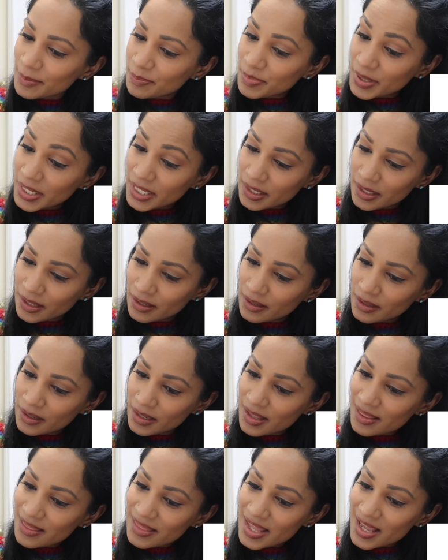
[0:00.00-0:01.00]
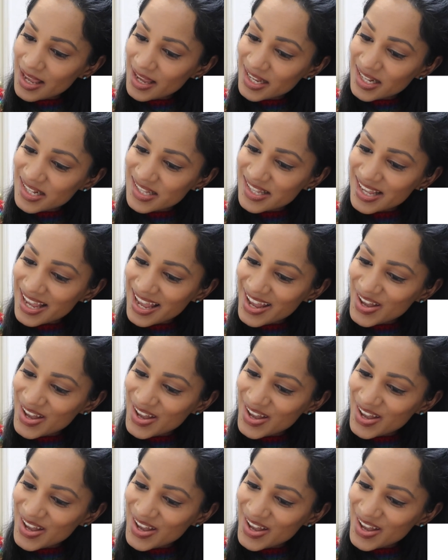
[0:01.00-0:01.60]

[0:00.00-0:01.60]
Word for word: opinion. There is